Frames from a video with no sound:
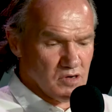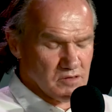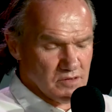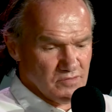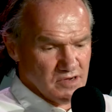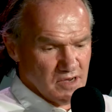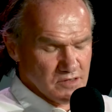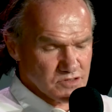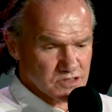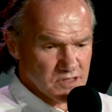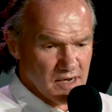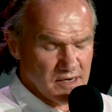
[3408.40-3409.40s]
The
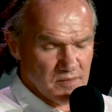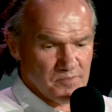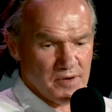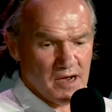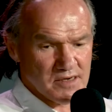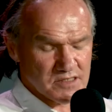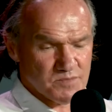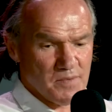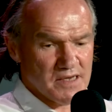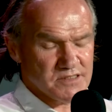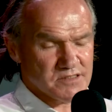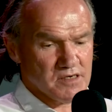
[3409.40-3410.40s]
Ghost Train in part is
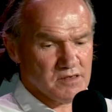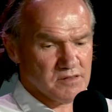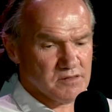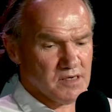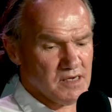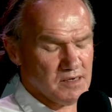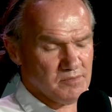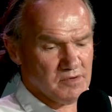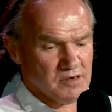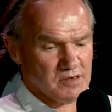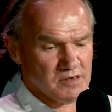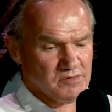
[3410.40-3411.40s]
based on
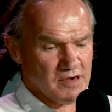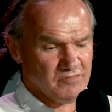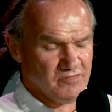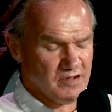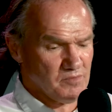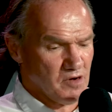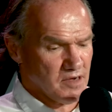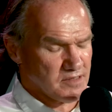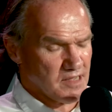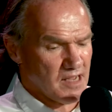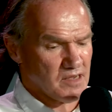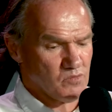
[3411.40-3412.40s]
um, a great friend of mine,
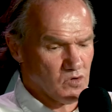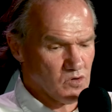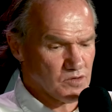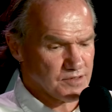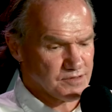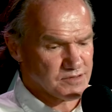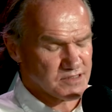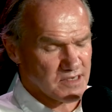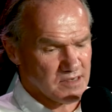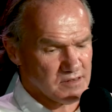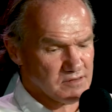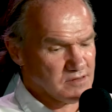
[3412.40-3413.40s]
Danny Ward, who's
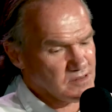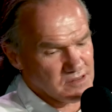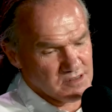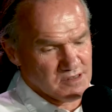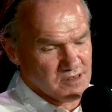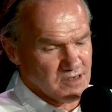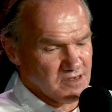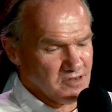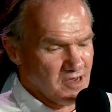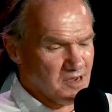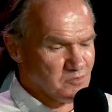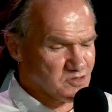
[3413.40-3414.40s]
a,
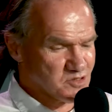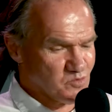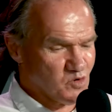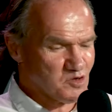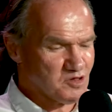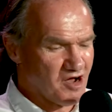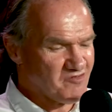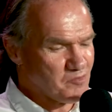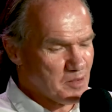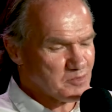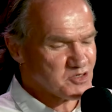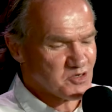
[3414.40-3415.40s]
um, was awarded life
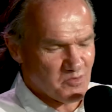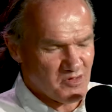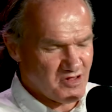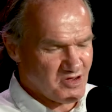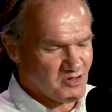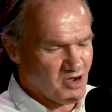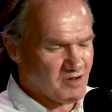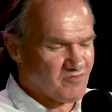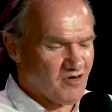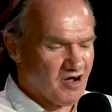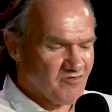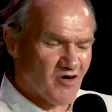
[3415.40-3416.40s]
membership of the United
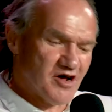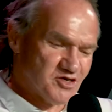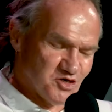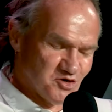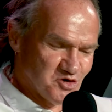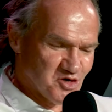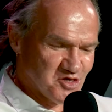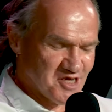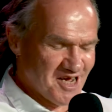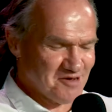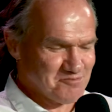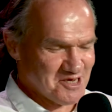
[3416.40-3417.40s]
Firefighters Union
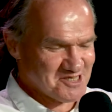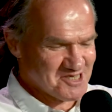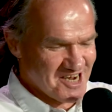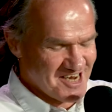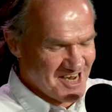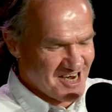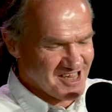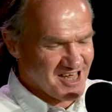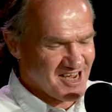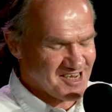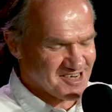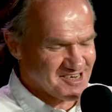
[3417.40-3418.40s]
um, yesterday in
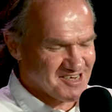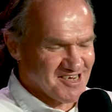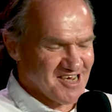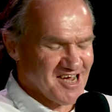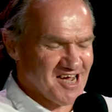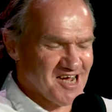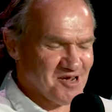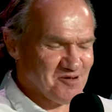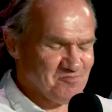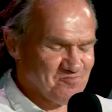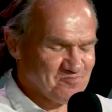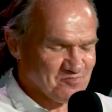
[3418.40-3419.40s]
Adelaide.
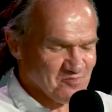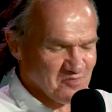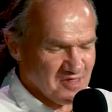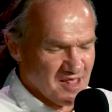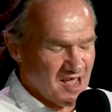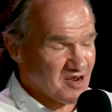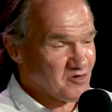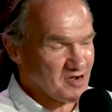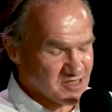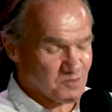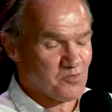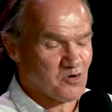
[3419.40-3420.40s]
Um, And a great
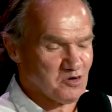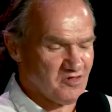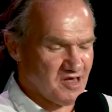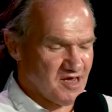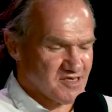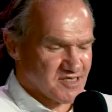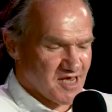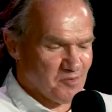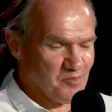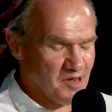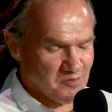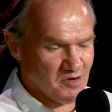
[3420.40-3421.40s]
supporter of the Yes
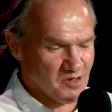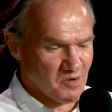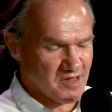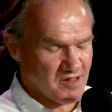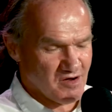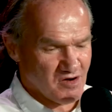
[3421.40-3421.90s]
campaign, by the way, the whole